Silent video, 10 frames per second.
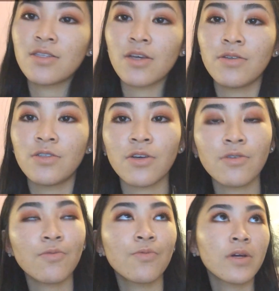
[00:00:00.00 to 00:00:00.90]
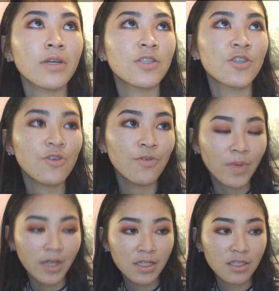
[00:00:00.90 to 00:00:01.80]
So don't worry
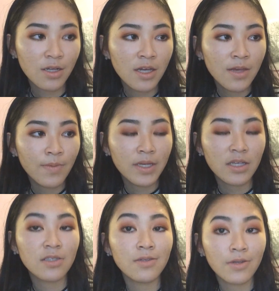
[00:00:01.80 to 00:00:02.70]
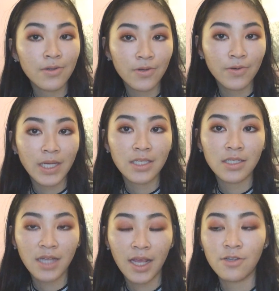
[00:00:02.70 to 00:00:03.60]
too much, because you can
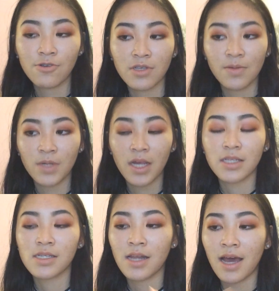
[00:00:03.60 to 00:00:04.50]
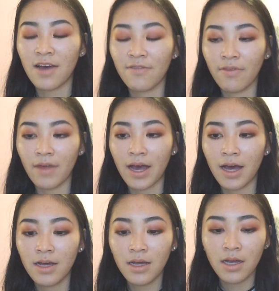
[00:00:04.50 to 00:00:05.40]
always change your subject and have
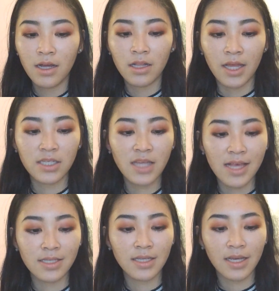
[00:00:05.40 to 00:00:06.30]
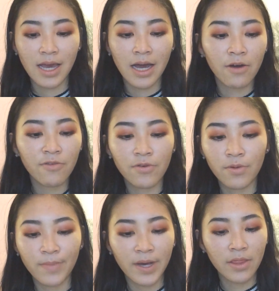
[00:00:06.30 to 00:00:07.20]
that like testing it out
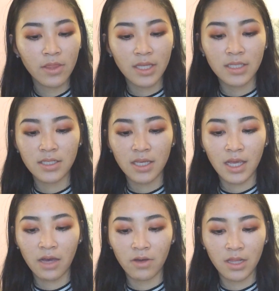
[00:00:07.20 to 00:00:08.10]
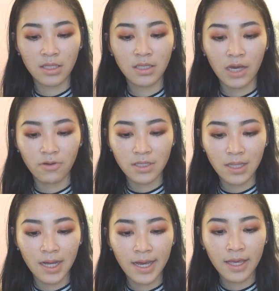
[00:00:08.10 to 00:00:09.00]
for a month and seeing how
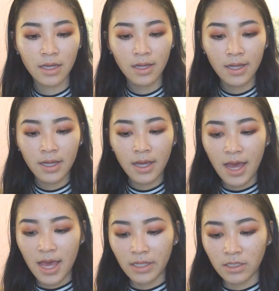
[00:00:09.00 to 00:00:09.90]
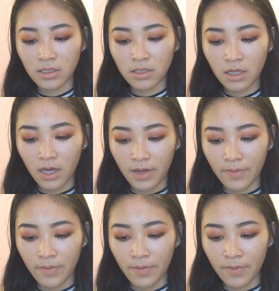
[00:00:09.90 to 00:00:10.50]
it's like, and